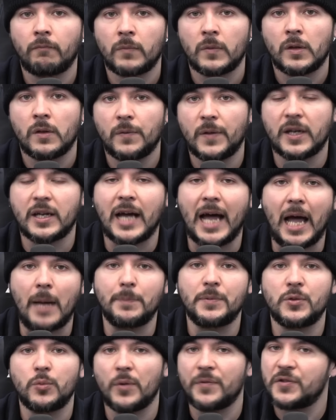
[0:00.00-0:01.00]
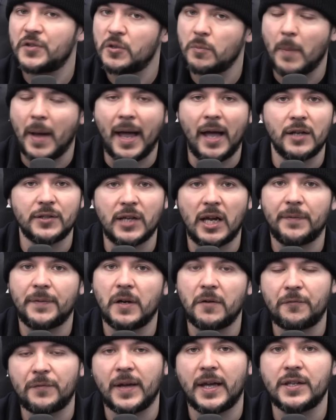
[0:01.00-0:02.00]
the cops with smiles on their
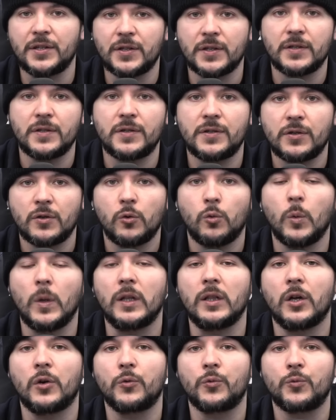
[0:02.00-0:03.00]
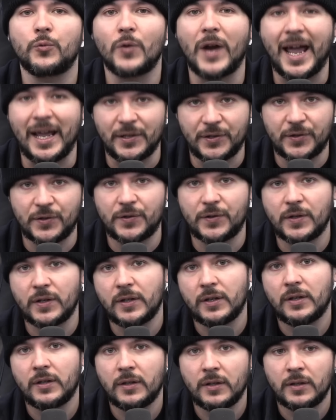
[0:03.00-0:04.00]
faces will arrest
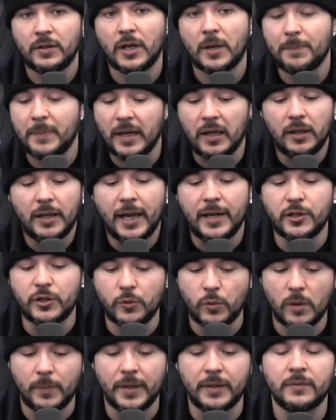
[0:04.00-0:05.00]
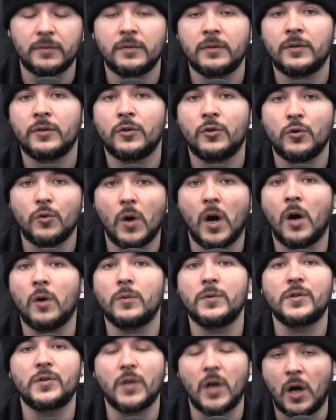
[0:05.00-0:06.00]
a middle aged woman who
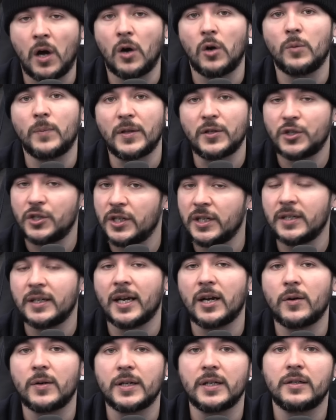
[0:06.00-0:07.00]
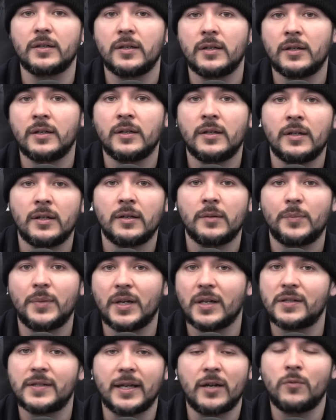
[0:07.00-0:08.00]
owns the home that she inherited
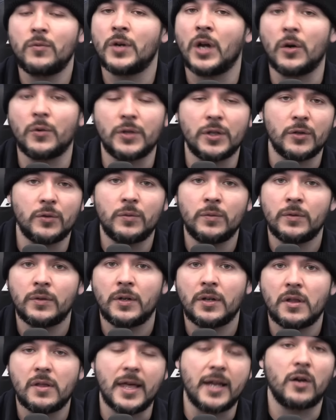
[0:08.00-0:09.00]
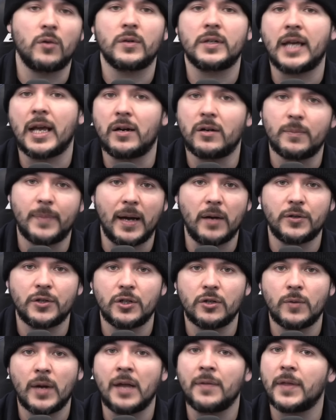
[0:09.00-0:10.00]
because they don't know you, they don't care about
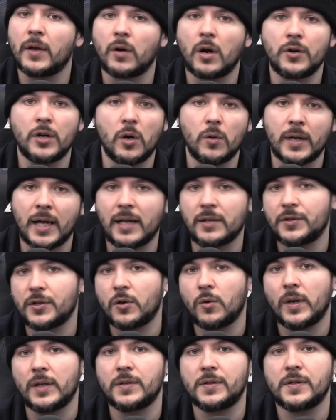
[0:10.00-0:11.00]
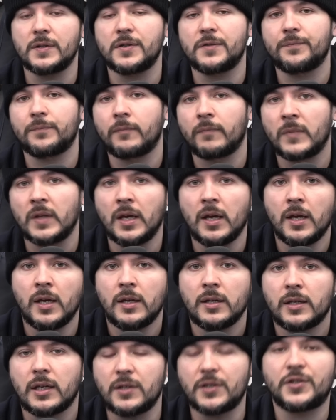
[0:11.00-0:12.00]
you, and there are no consequences.
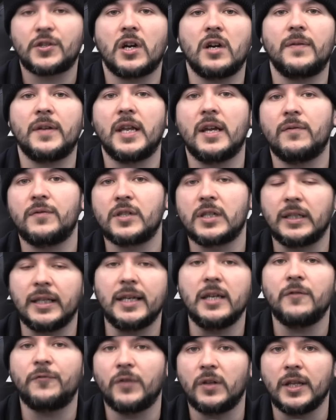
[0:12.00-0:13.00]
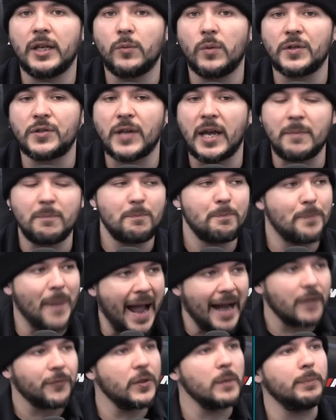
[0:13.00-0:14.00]
Conservatives gleefully will say,
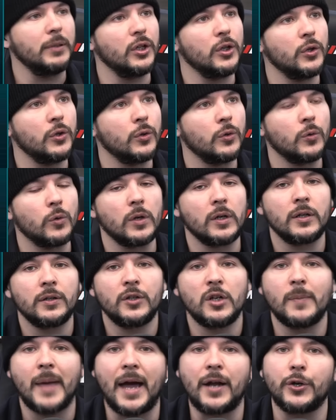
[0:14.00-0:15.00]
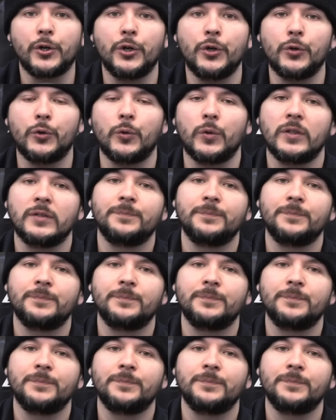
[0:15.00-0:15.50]
back the blue, no matter who.